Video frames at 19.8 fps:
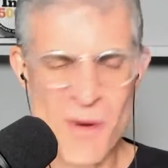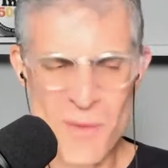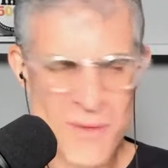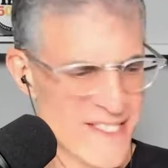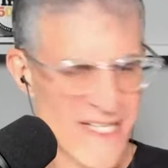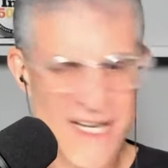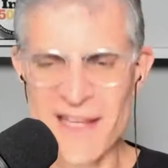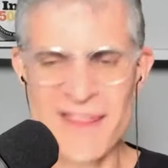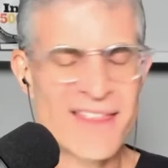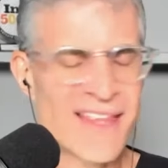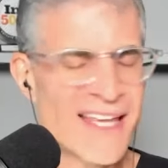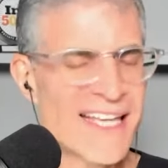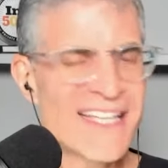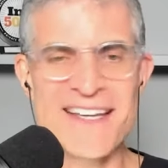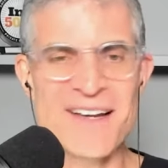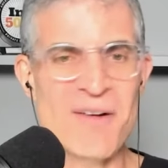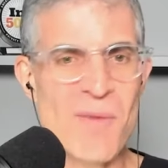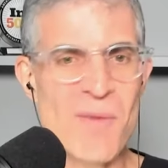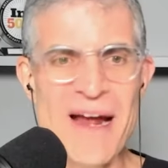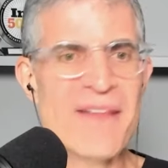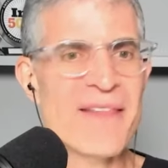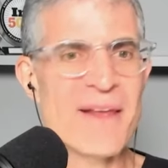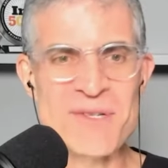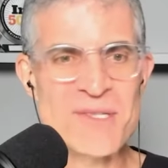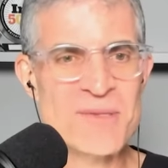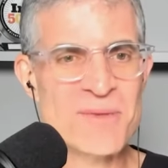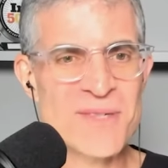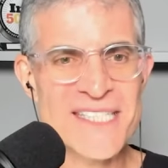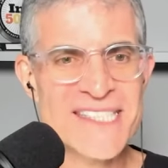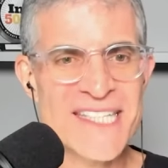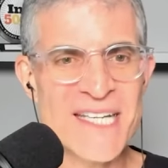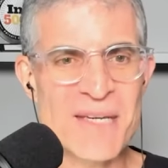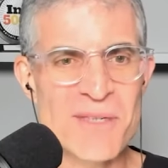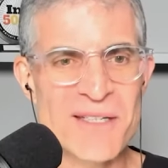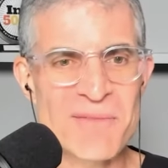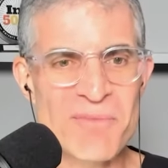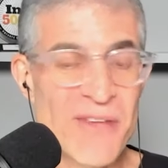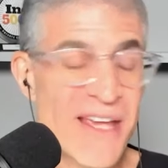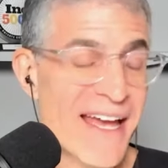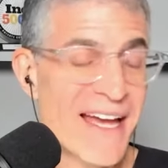What was I thinking? Wow, that was risky.
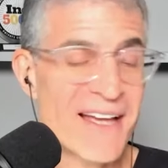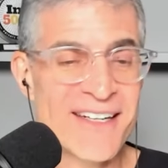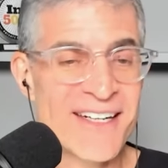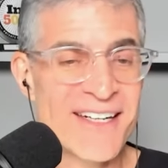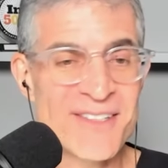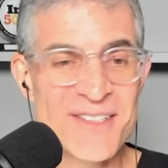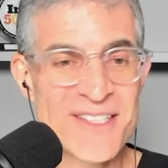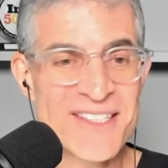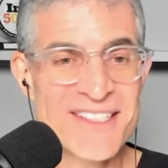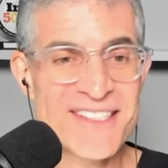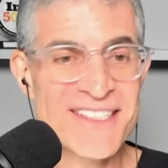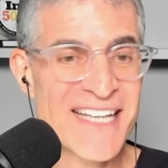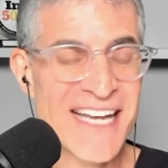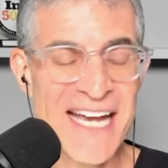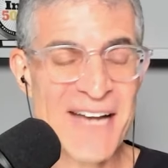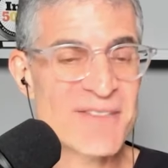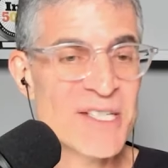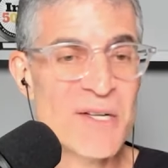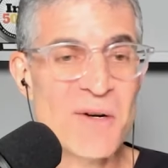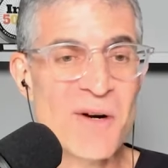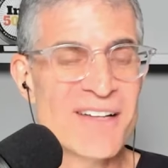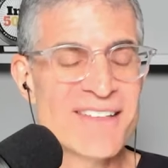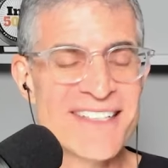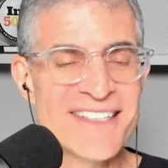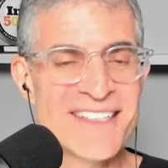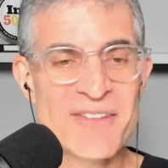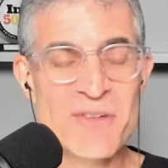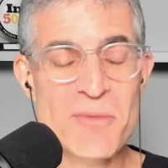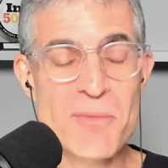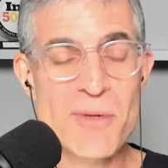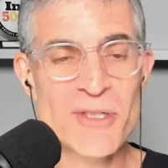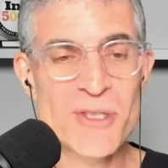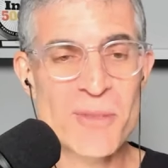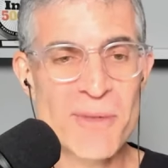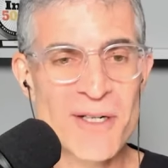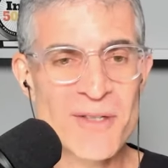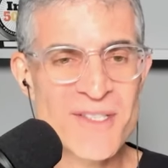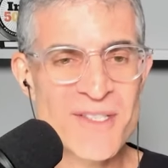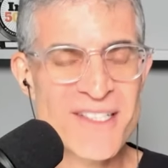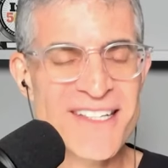But you, ha- you know, you just you have to go all in. You have to burn your
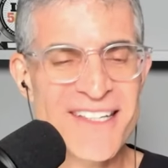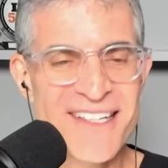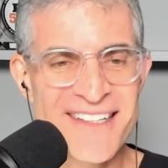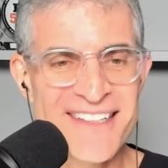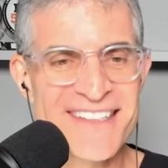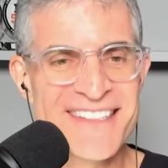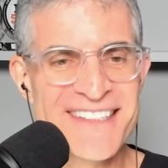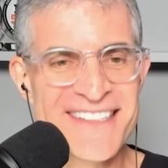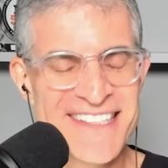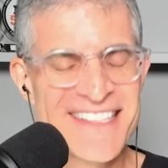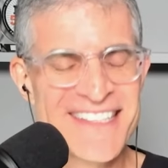boats. Yeah.